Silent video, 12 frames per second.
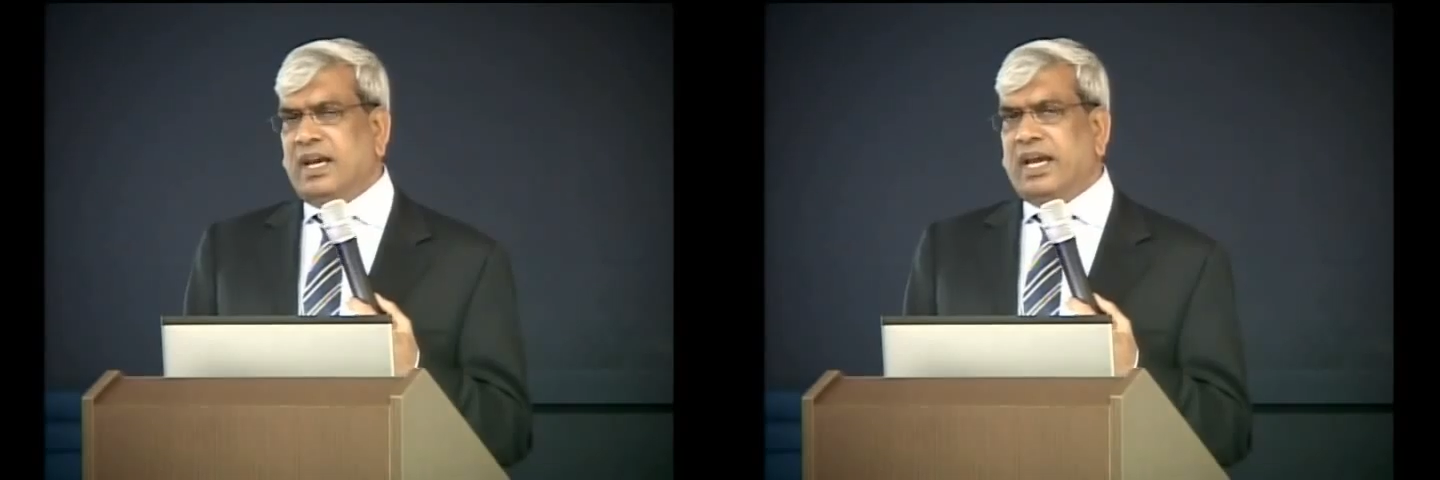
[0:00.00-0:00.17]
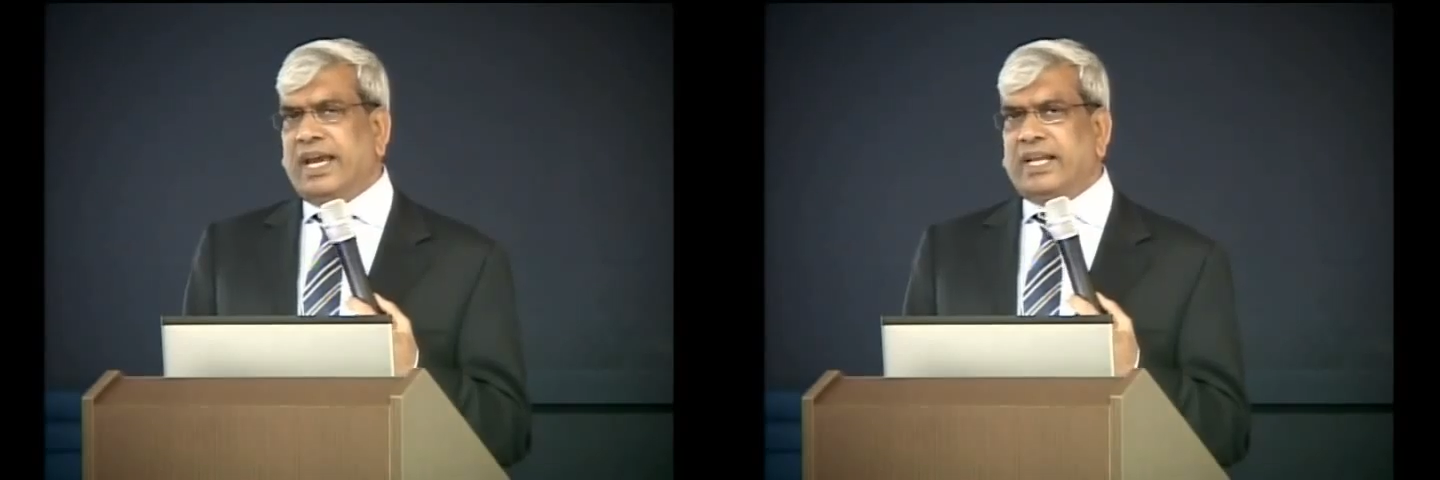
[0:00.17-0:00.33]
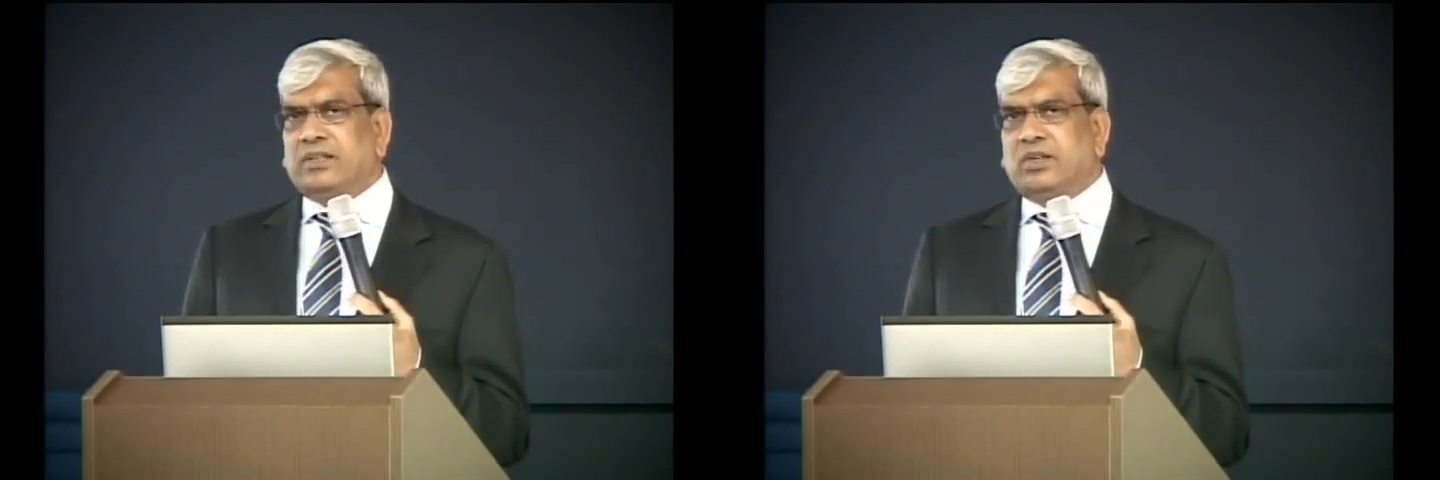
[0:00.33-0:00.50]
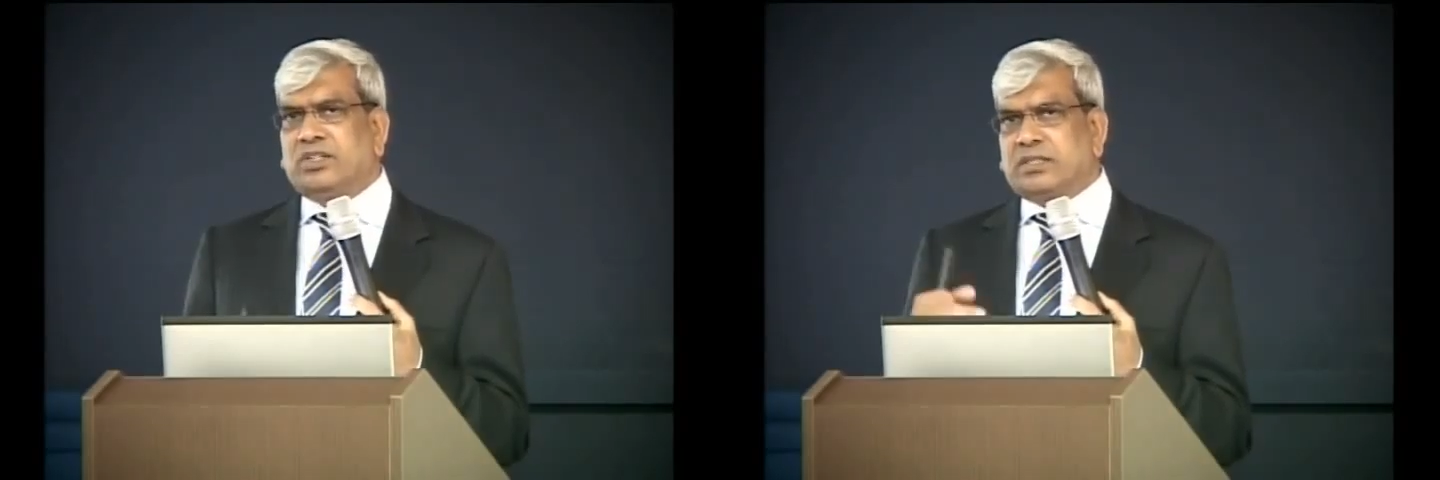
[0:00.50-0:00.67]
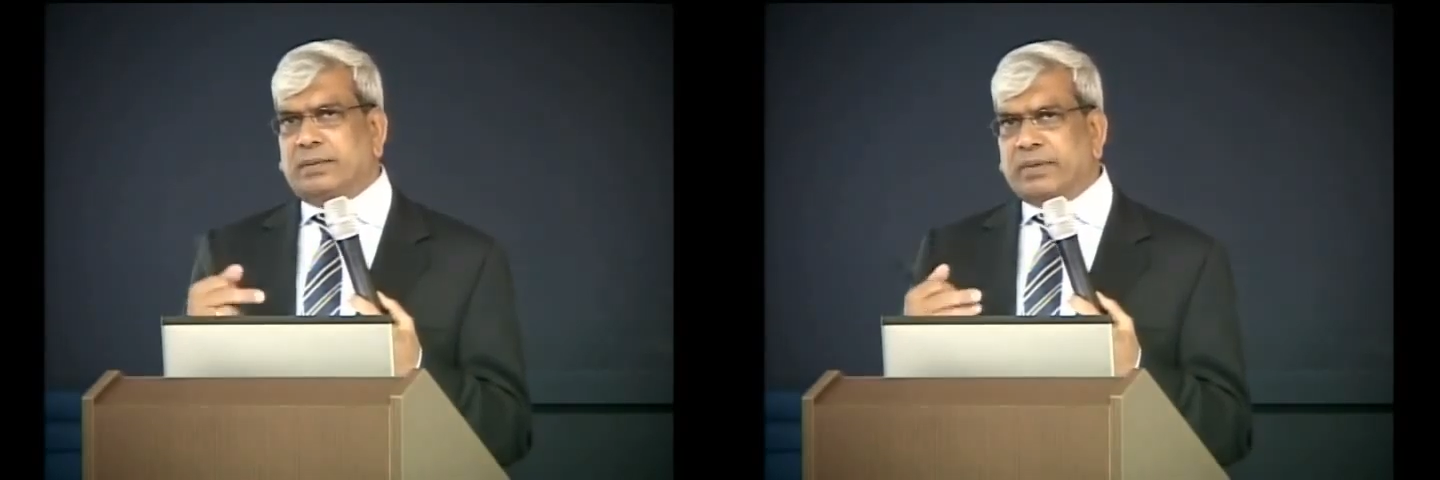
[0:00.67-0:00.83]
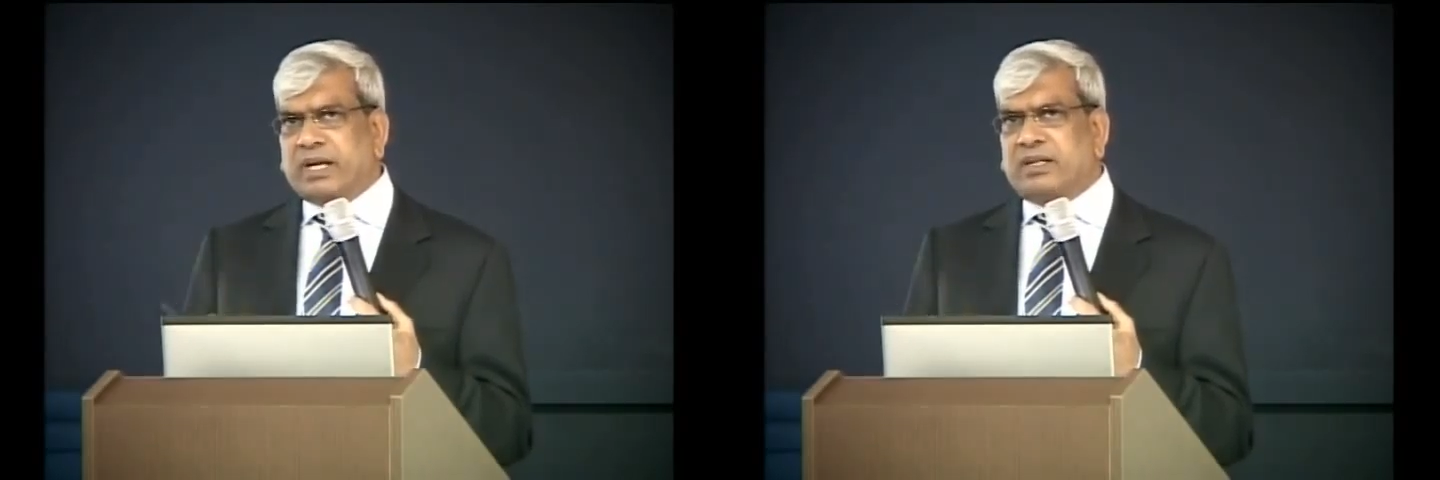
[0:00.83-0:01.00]
and those
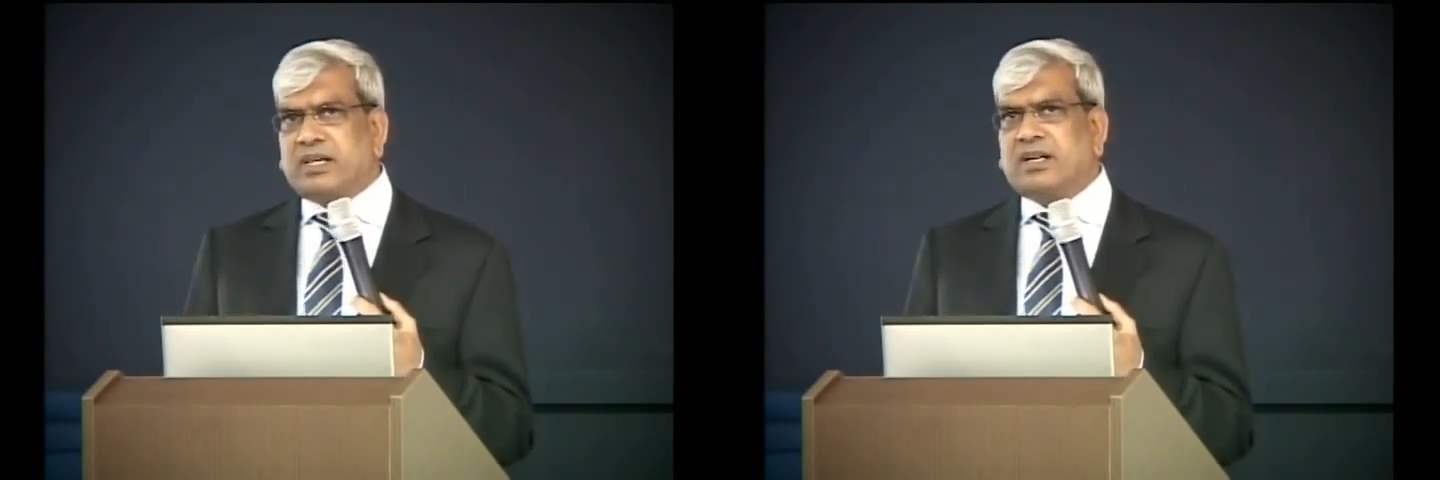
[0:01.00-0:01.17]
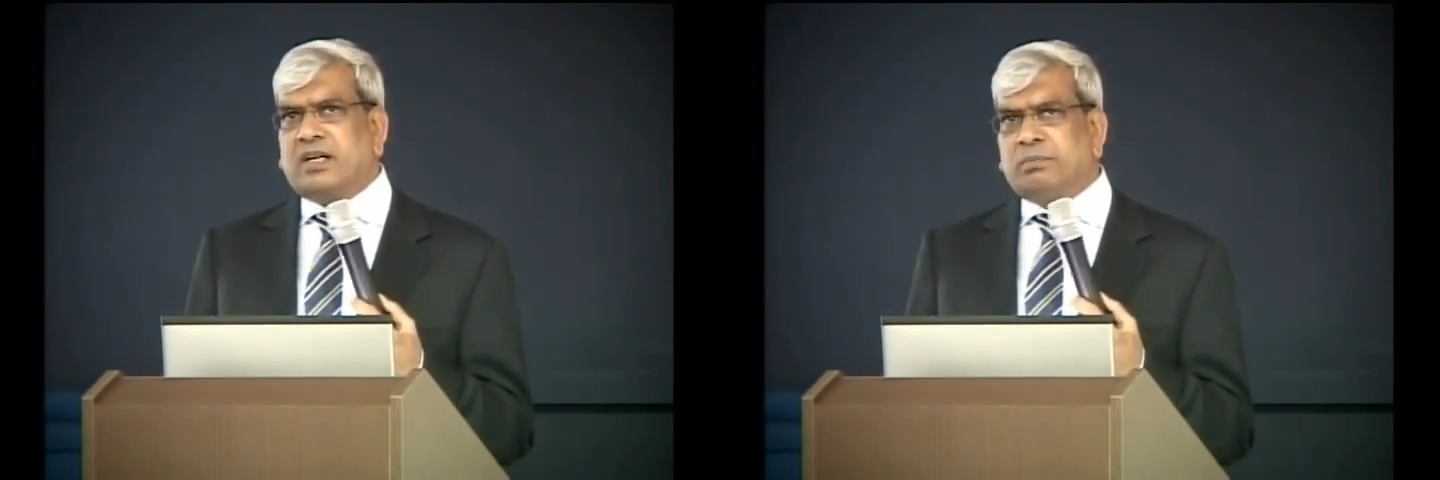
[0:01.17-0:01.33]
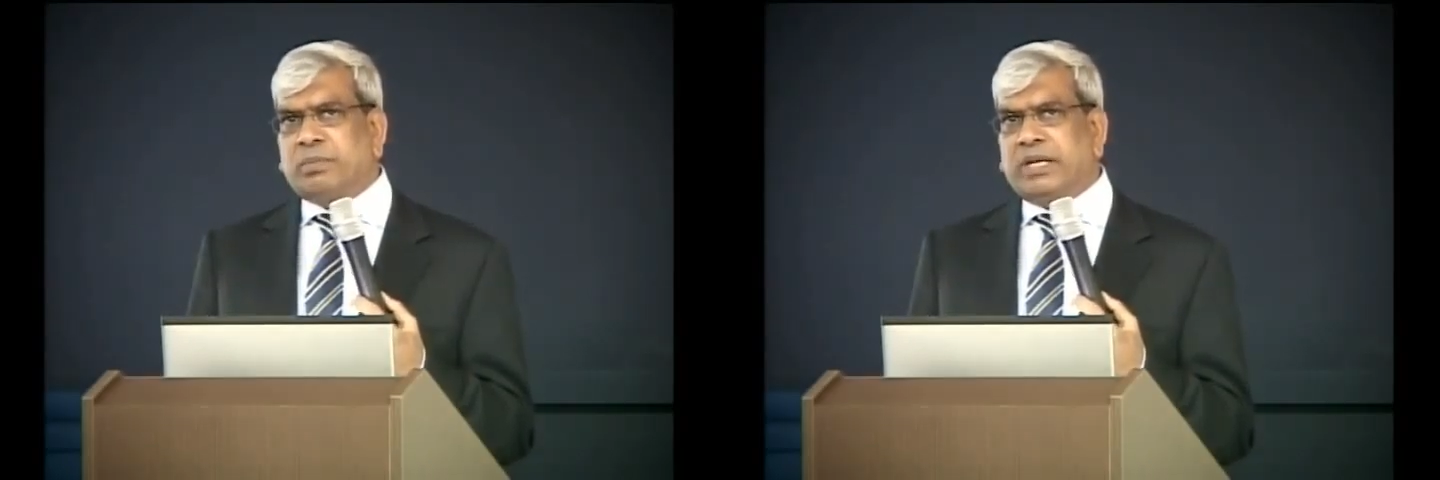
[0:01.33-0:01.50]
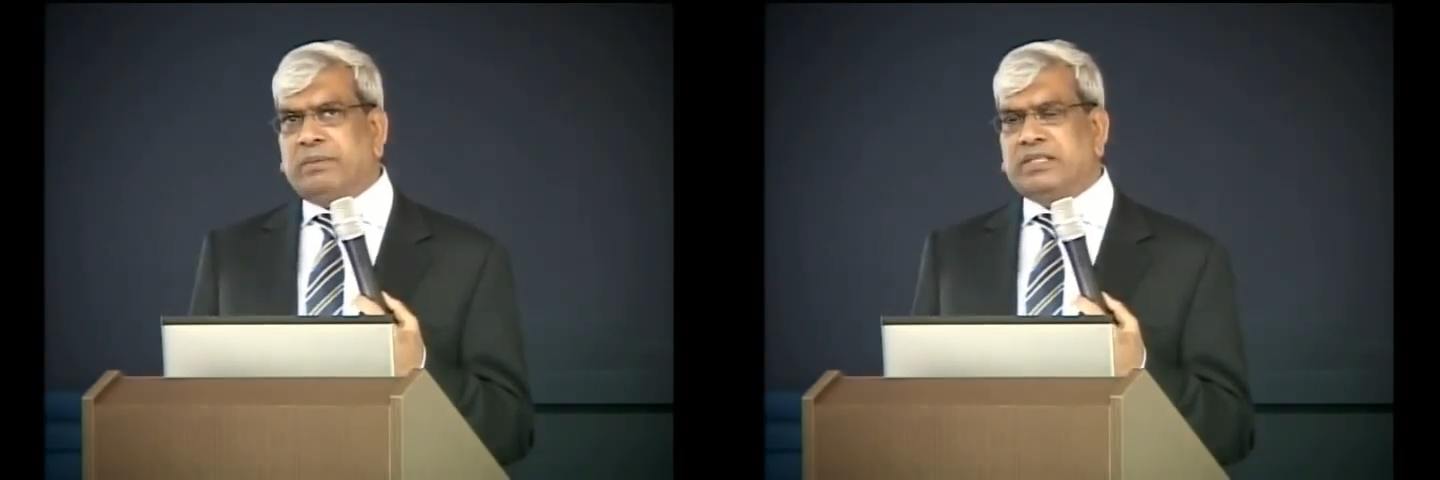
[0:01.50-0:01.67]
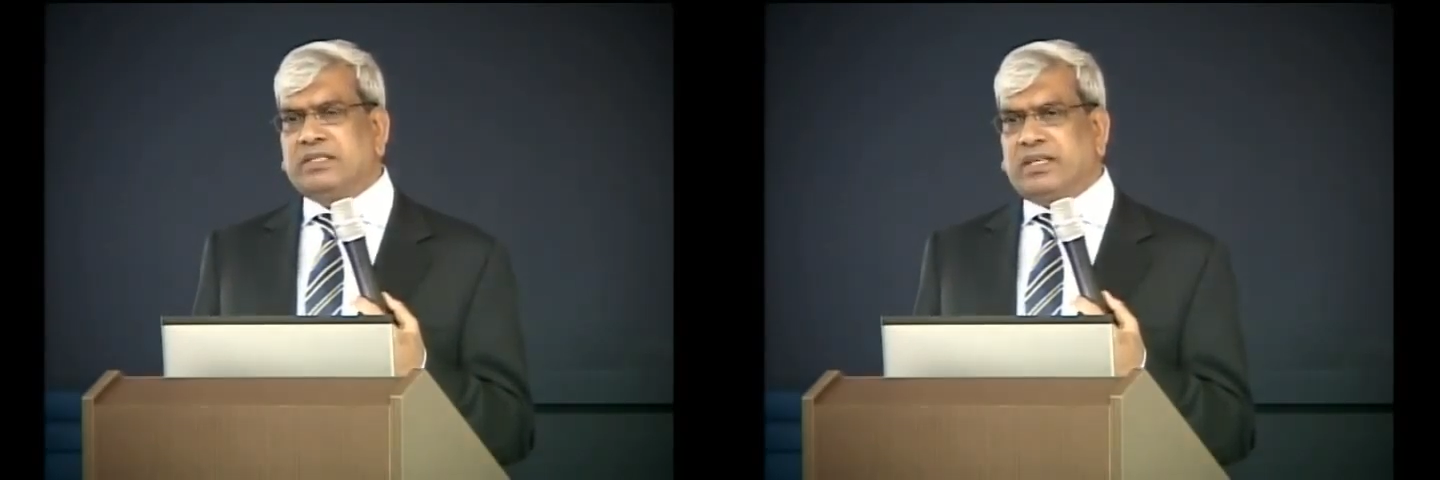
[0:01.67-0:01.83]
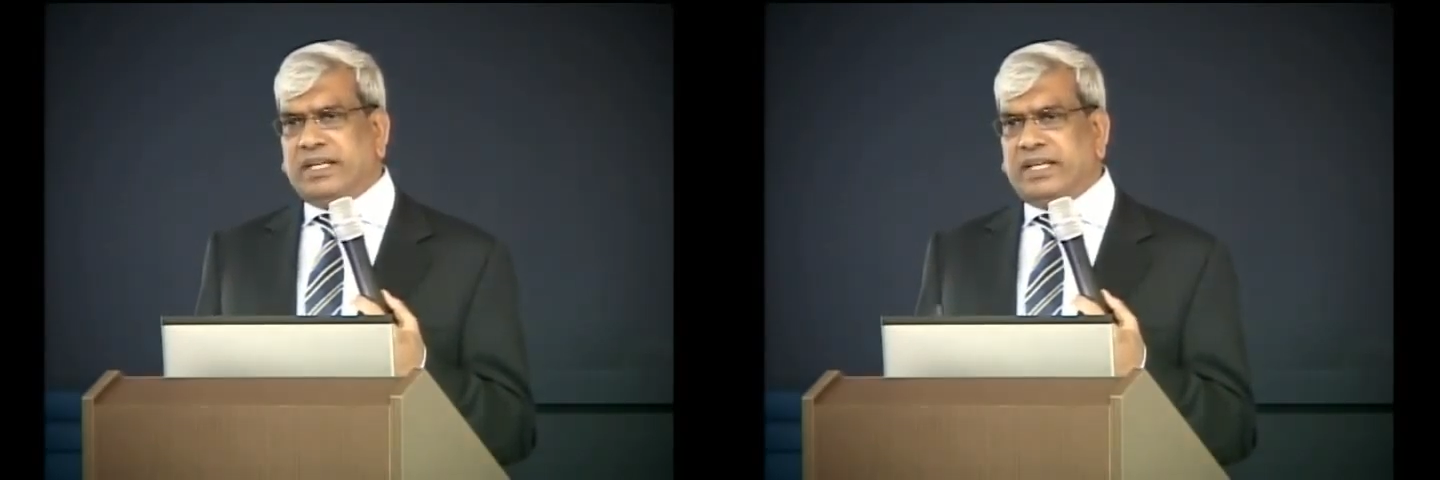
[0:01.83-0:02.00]
semiconductor company
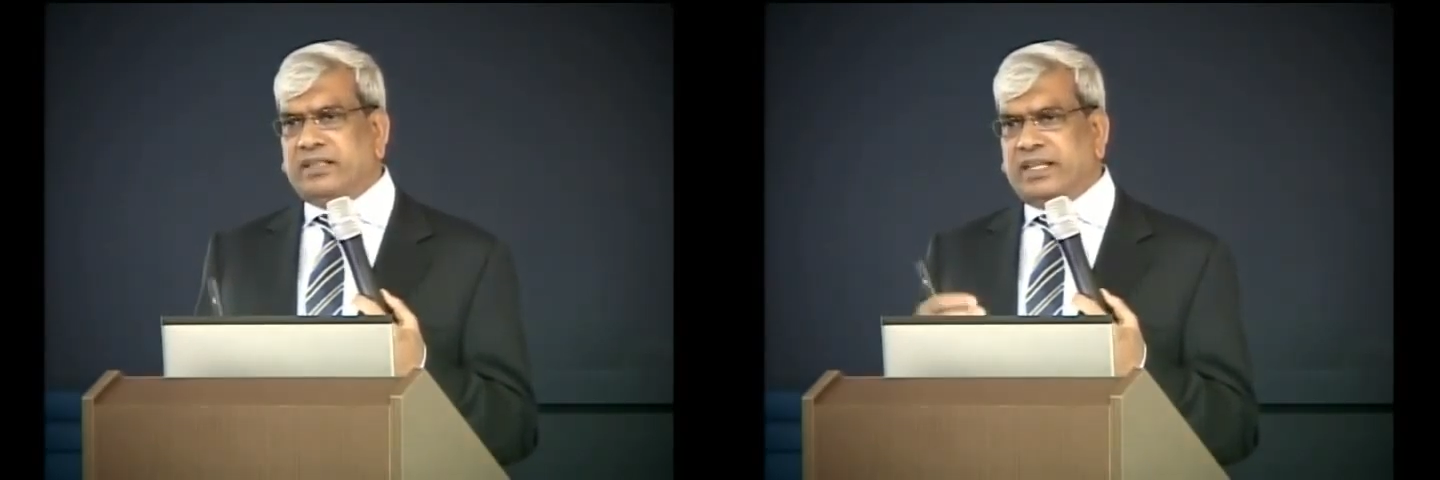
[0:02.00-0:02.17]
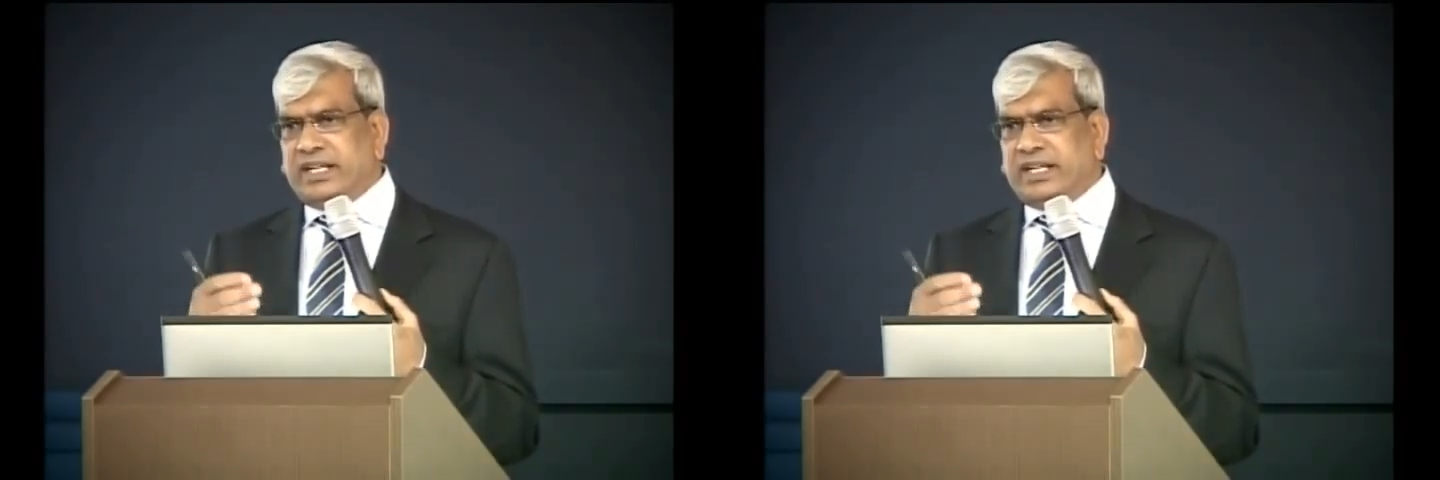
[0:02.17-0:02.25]
basically